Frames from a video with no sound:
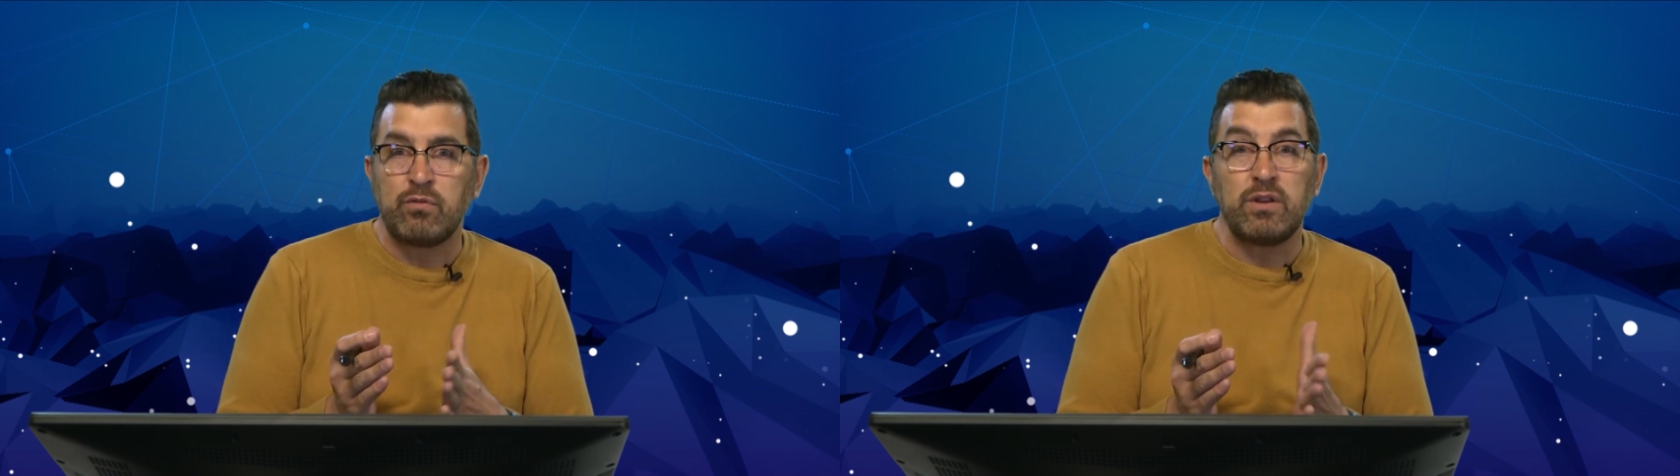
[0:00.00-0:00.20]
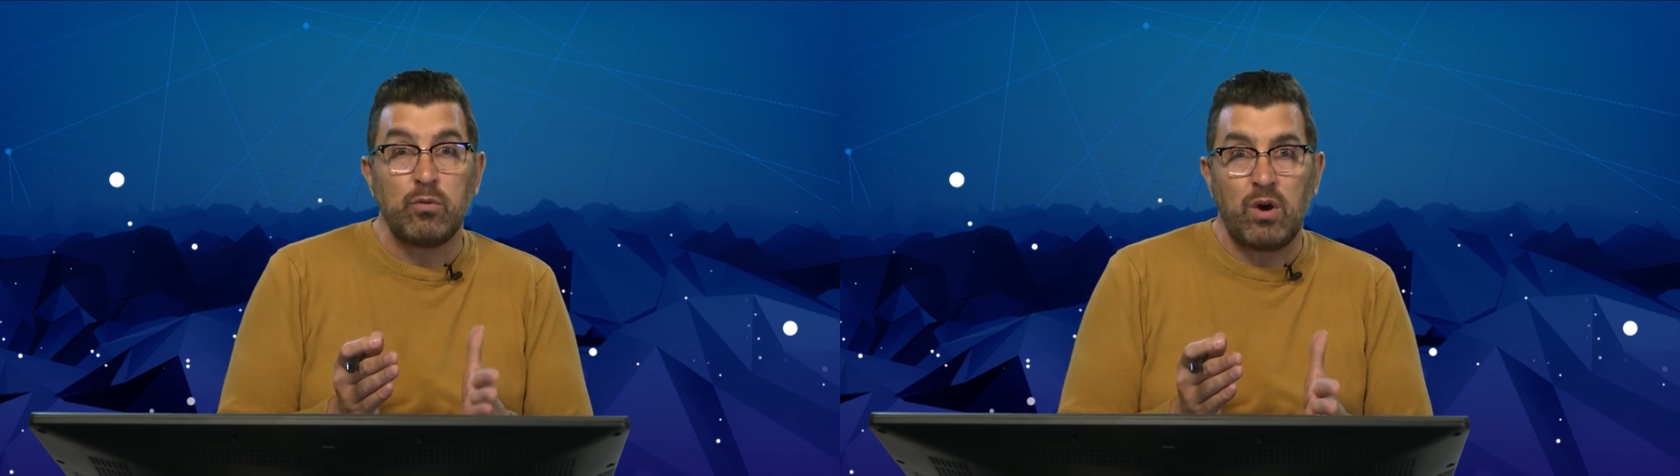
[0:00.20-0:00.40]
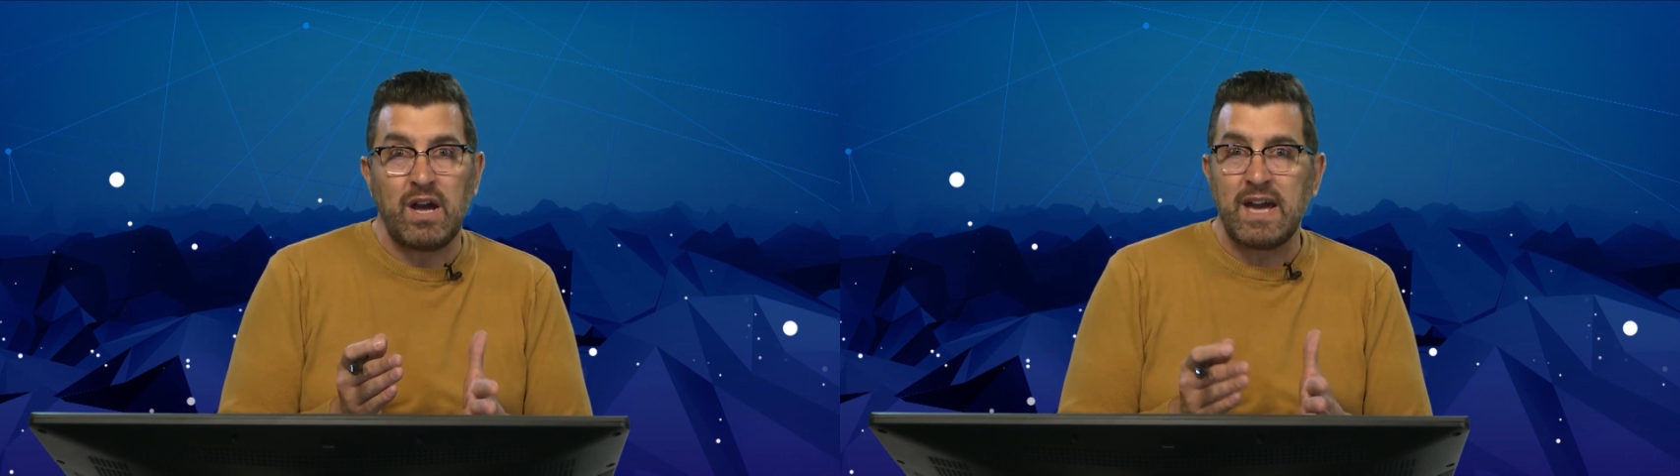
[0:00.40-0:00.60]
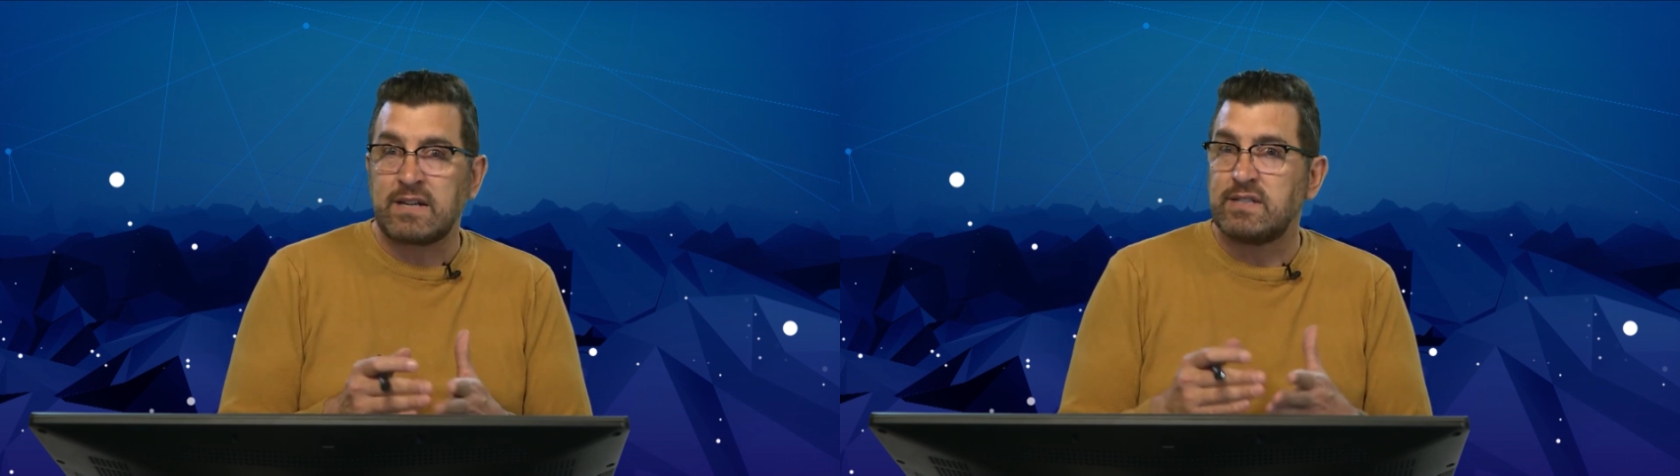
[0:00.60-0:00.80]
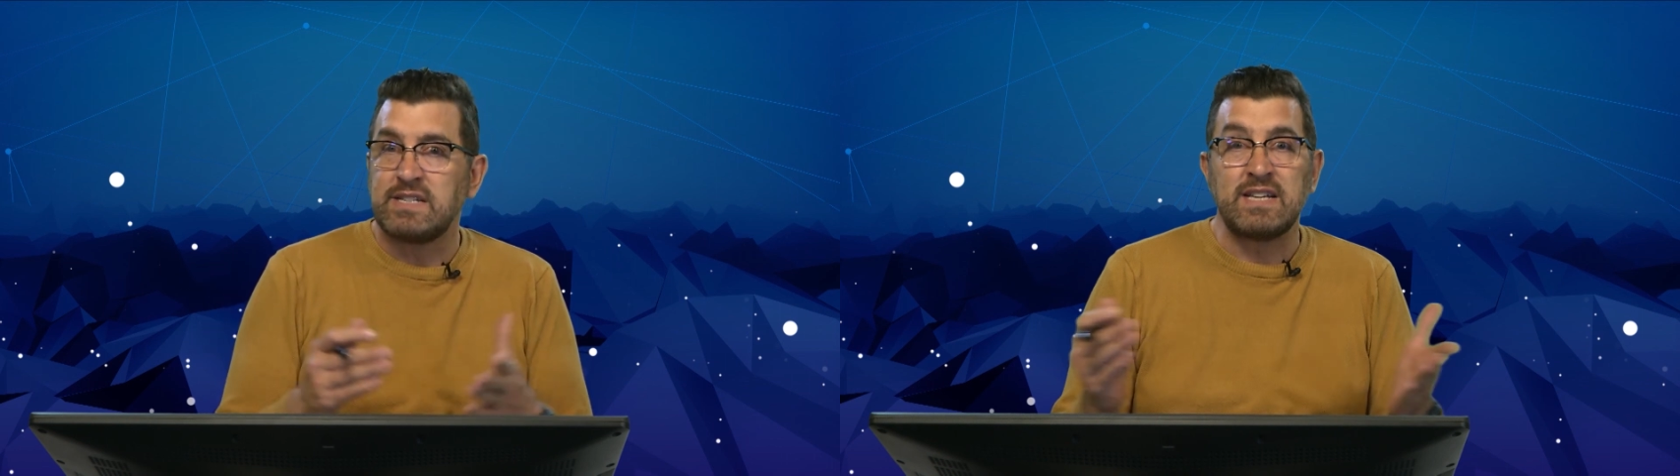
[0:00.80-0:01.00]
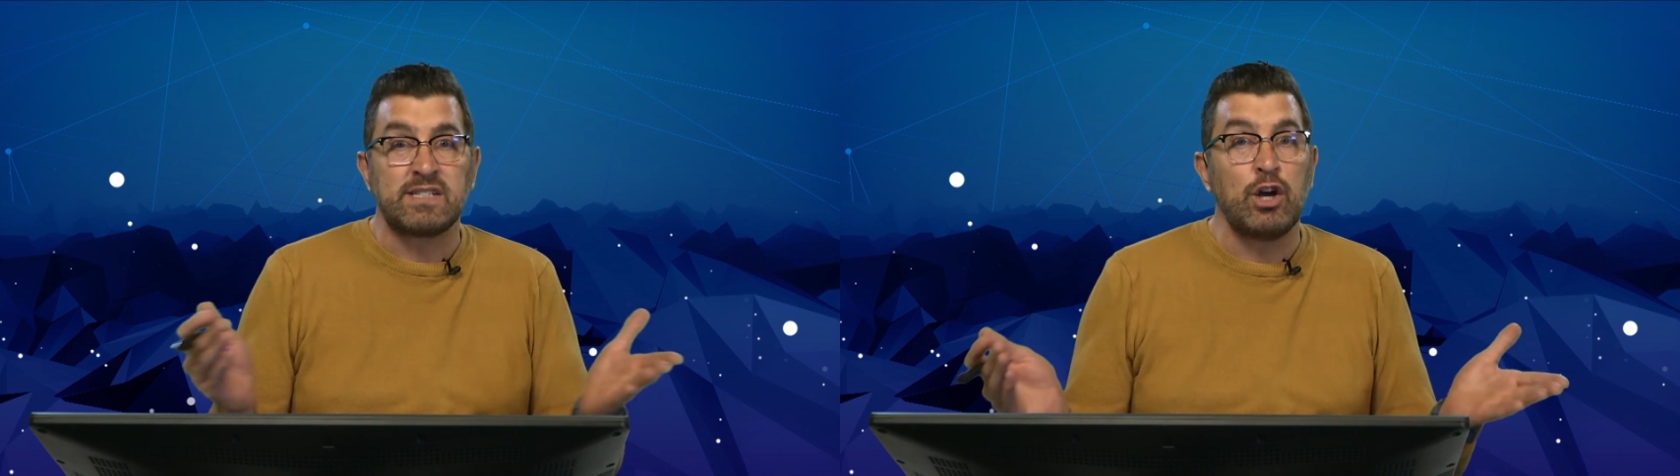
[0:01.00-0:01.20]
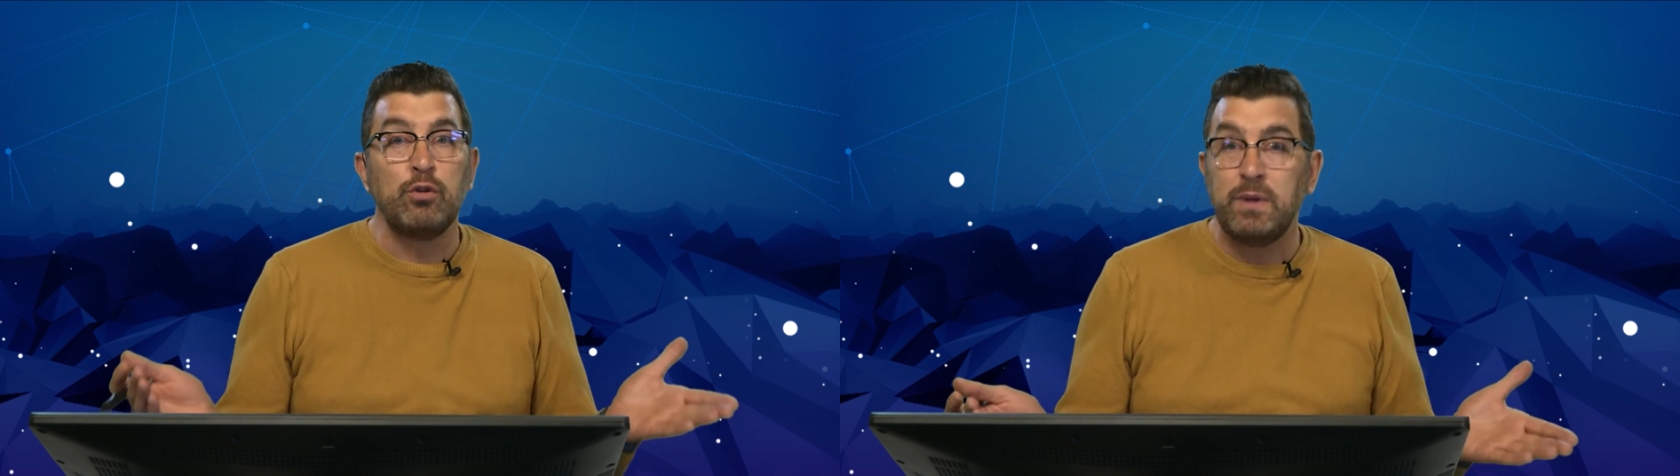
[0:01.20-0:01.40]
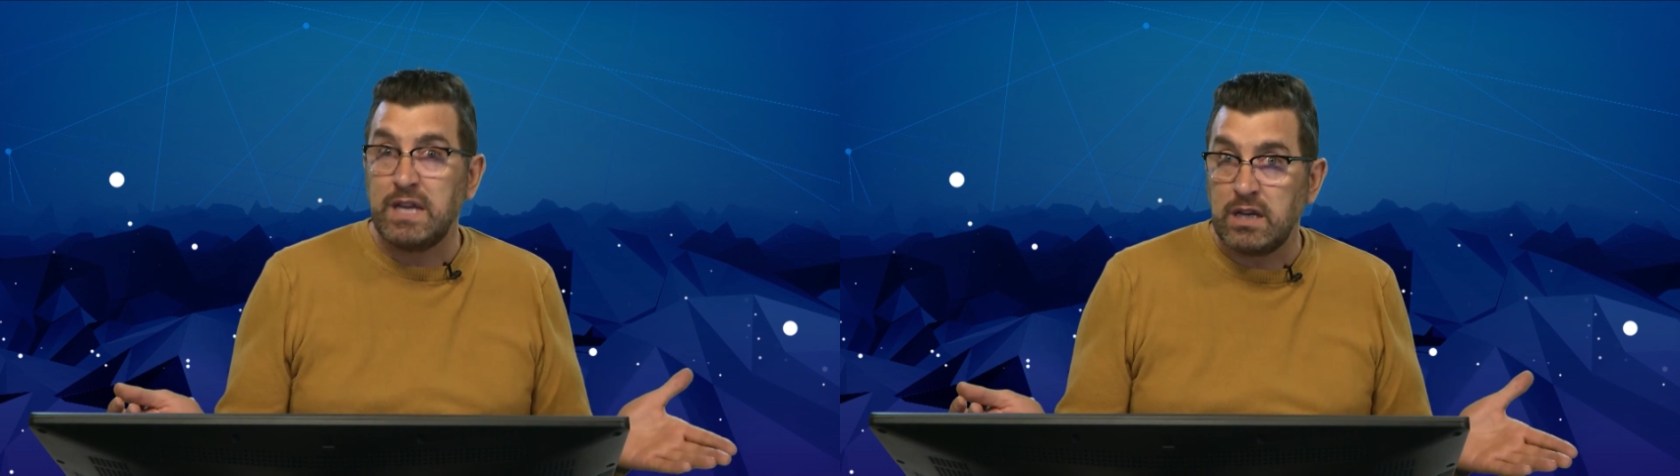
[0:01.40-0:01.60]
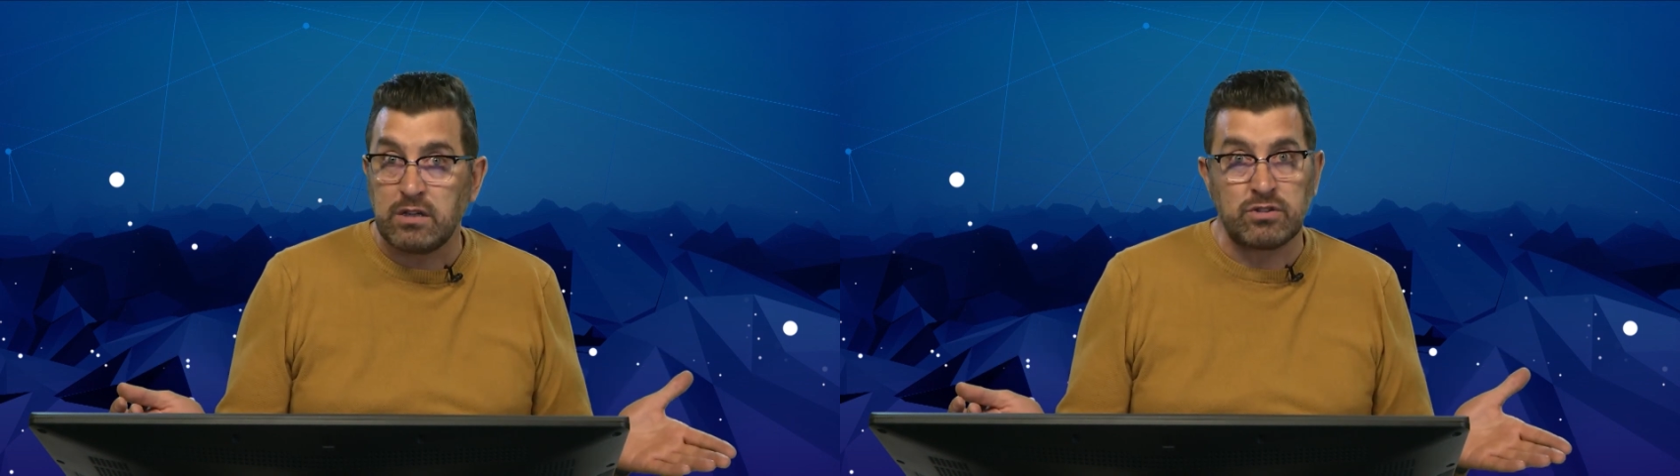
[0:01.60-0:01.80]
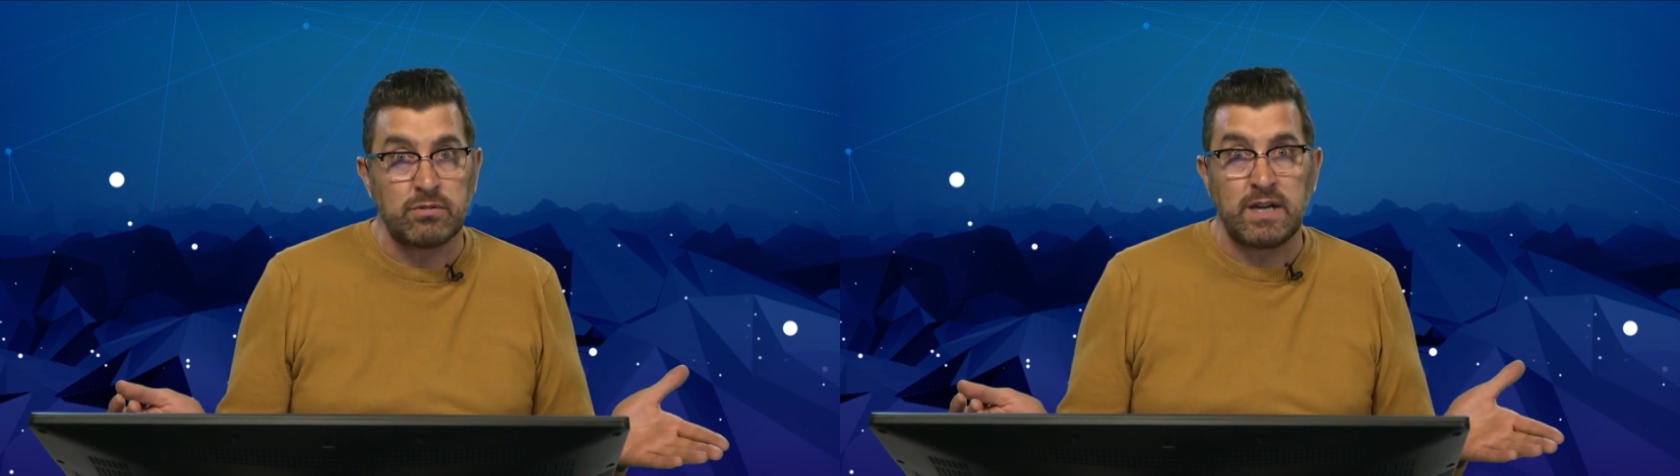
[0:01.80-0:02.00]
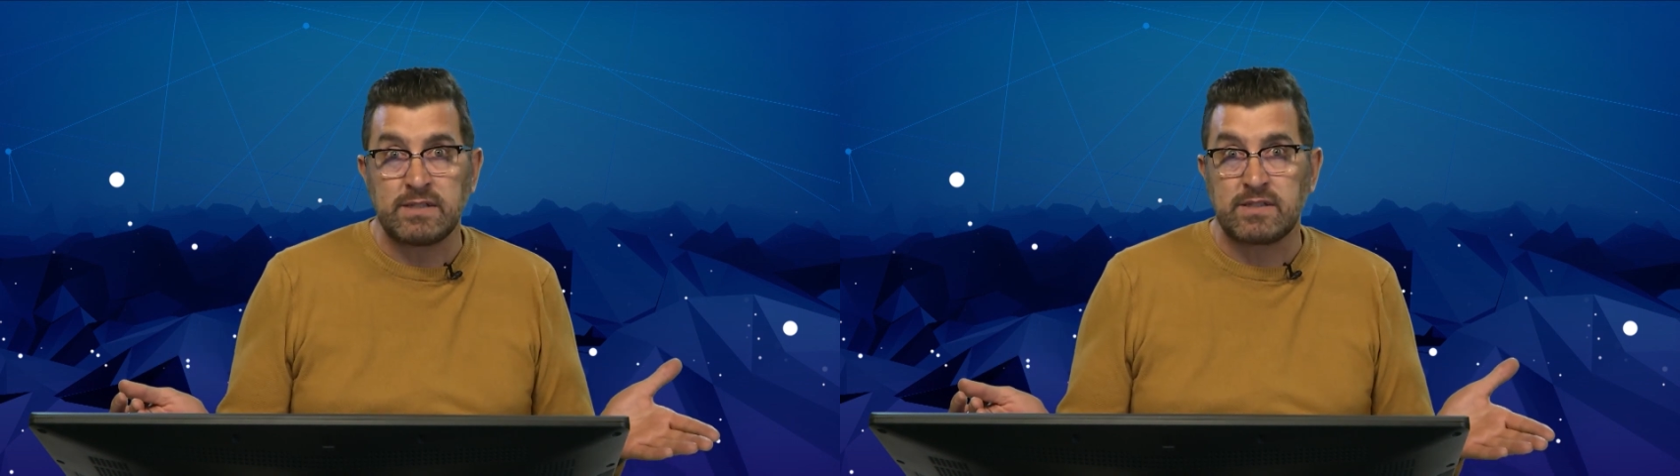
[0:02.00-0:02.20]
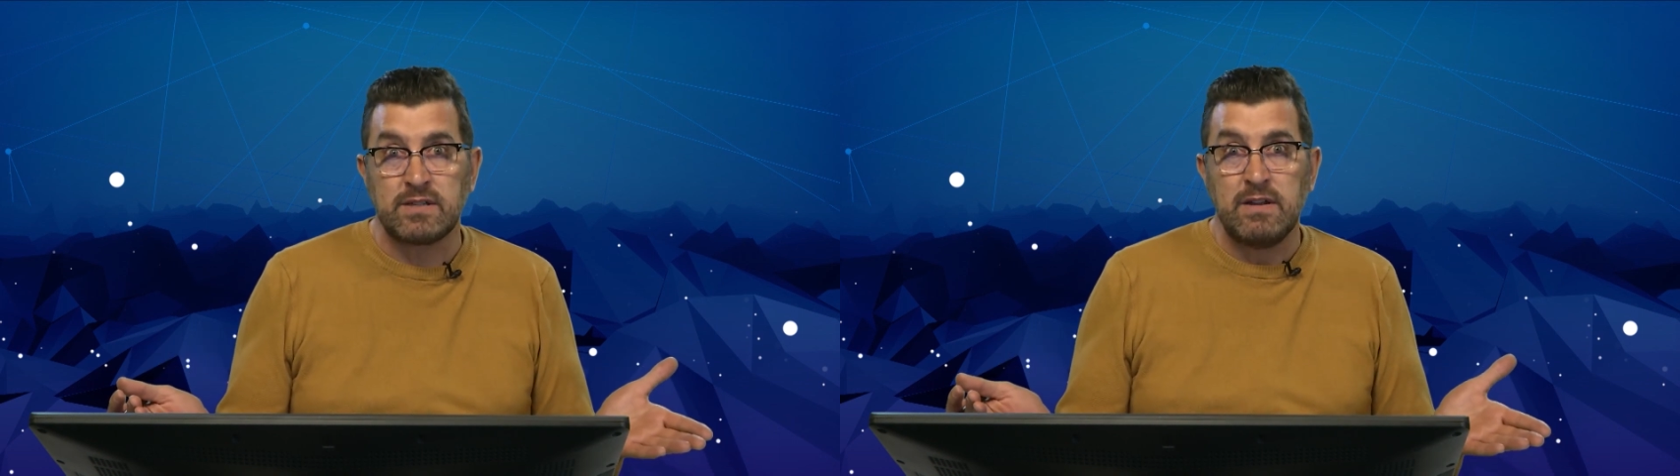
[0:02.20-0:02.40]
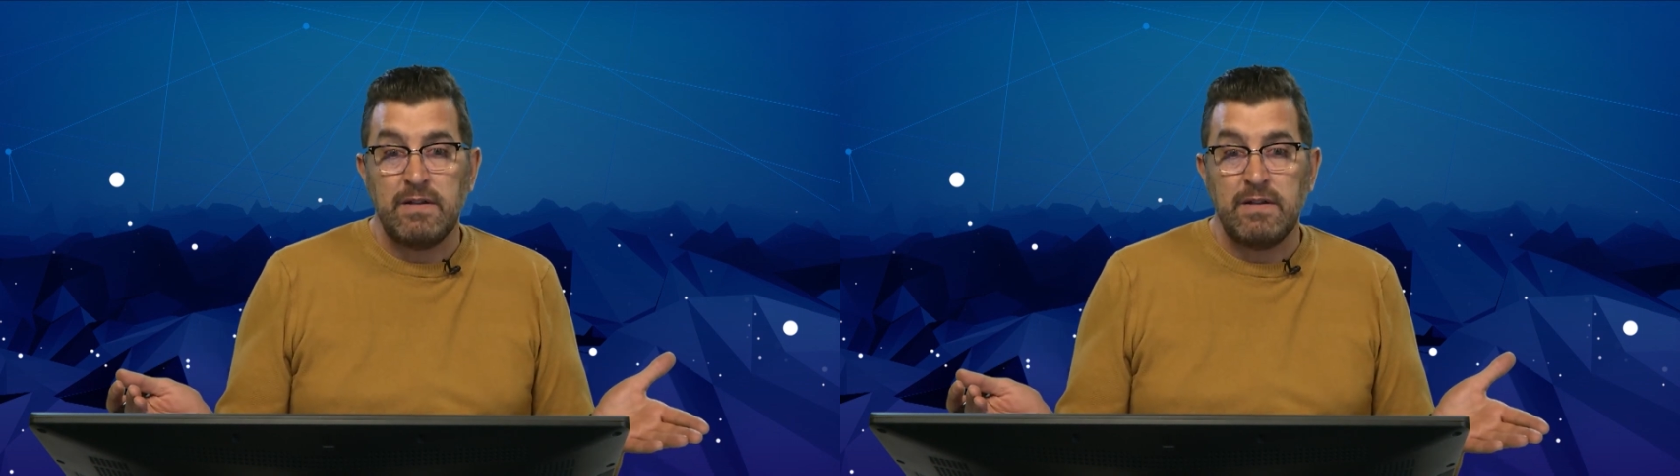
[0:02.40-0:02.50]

with the y-axis has no meaning to us